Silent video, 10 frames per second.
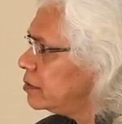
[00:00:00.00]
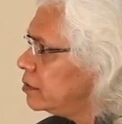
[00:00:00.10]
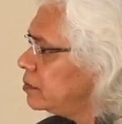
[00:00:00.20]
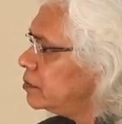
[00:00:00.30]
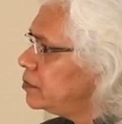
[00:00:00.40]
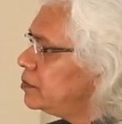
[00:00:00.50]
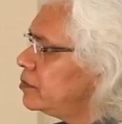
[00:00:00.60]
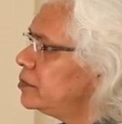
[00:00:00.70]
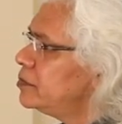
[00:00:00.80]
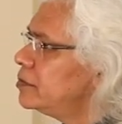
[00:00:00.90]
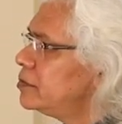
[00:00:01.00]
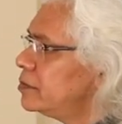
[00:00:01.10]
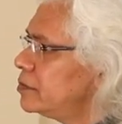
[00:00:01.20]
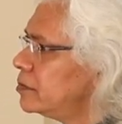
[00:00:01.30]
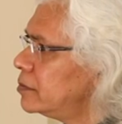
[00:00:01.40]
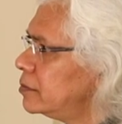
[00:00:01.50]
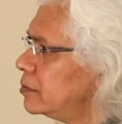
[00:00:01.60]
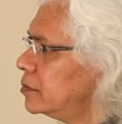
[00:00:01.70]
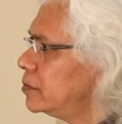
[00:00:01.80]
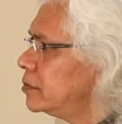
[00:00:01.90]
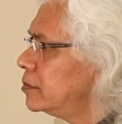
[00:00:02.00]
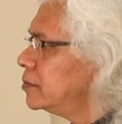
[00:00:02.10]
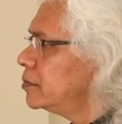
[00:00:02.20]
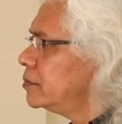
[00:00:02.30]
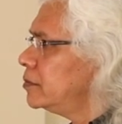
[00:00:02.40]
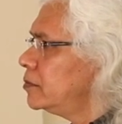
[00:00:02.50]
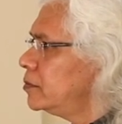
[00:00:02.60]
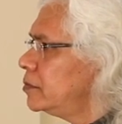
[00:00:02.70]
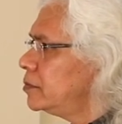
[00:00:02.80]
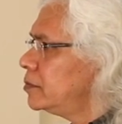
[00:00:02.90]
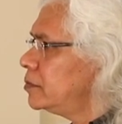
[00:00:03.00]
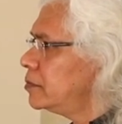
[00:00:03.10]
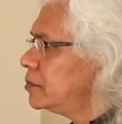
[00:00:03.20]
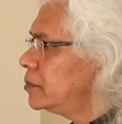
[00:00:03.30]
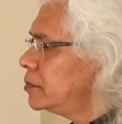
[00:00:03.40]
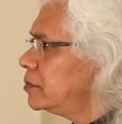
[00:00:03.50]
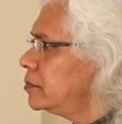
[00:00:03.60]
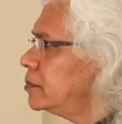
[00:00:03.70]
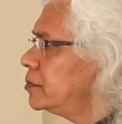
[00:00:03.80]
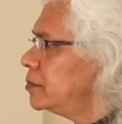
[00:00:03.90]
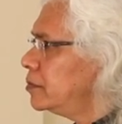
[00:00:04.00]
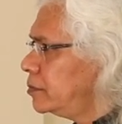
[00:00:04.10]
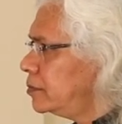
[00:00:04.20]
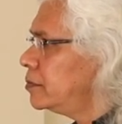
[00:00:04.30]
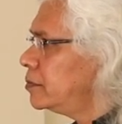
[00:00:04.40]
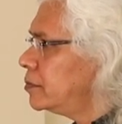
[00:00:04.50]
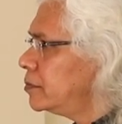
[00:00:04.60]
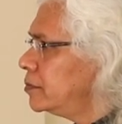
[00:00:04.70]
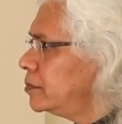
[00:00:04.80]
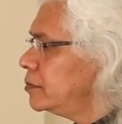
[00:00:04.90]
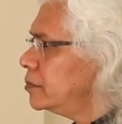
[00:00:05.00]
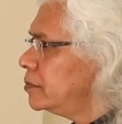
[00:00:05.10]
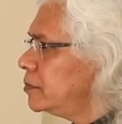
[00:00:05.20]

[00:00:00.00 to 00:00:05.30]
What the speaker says: No words are spoken by the person on screen.